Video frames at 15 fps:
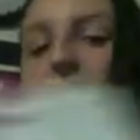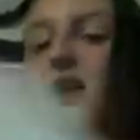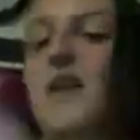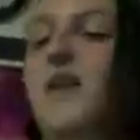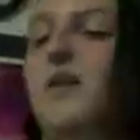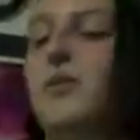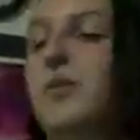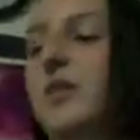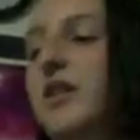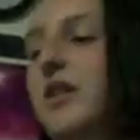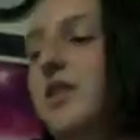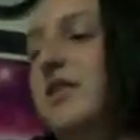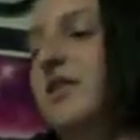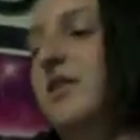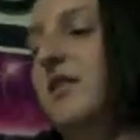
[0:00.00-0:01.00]
it
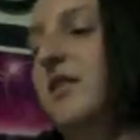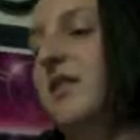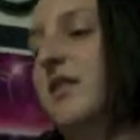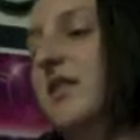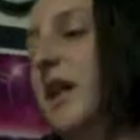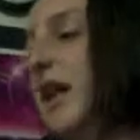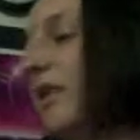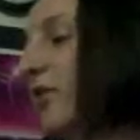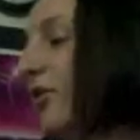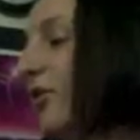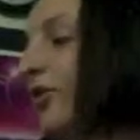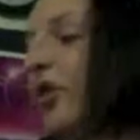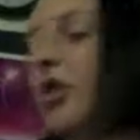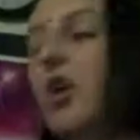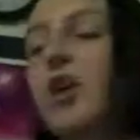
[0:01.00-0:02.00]
was titled
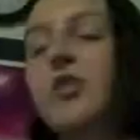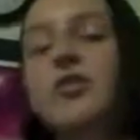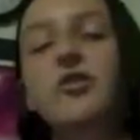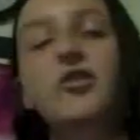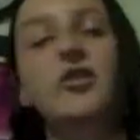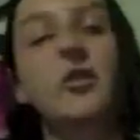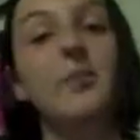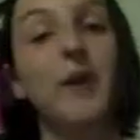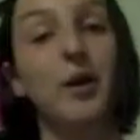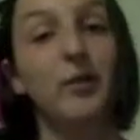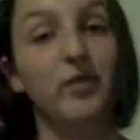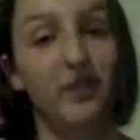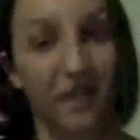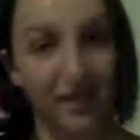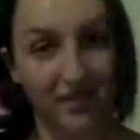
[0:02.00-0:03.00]
Concert About
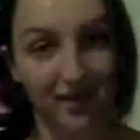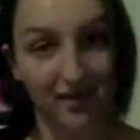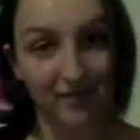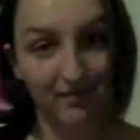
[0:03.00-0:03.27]
Nothing.